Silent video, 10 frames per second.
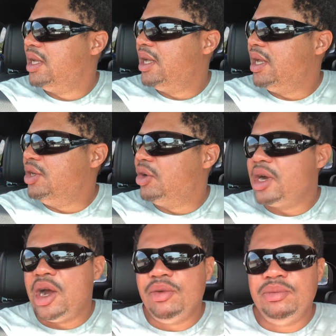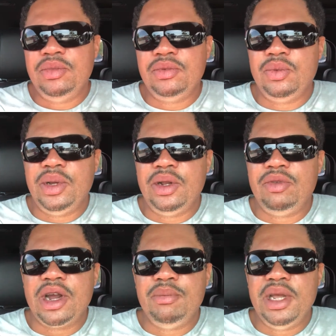and your accountant will
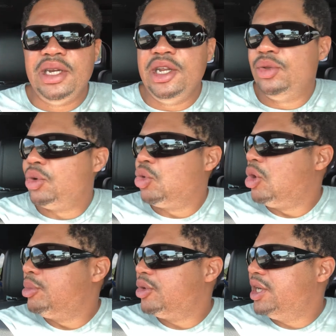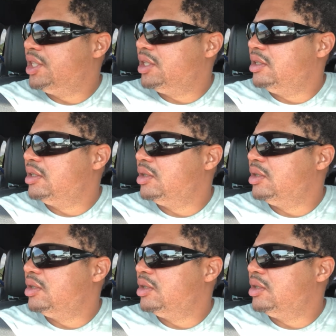recommend either a corporation